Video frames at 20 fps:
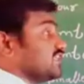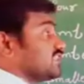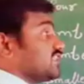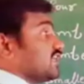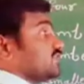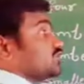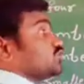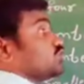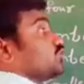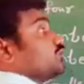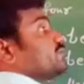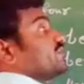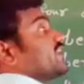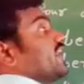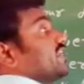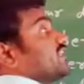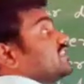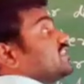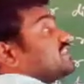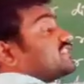that should be
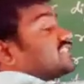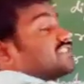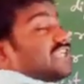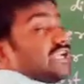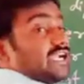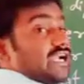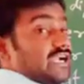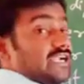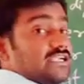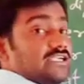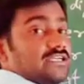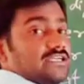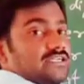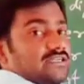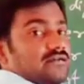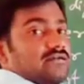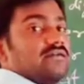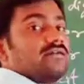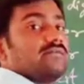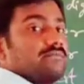right in the
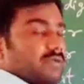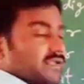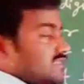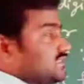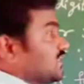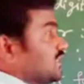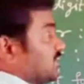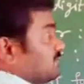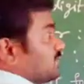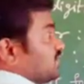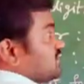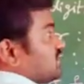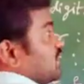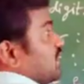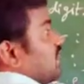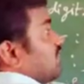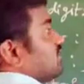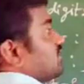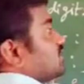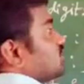second place. That means,
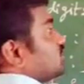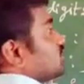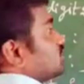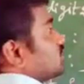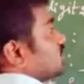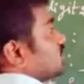first you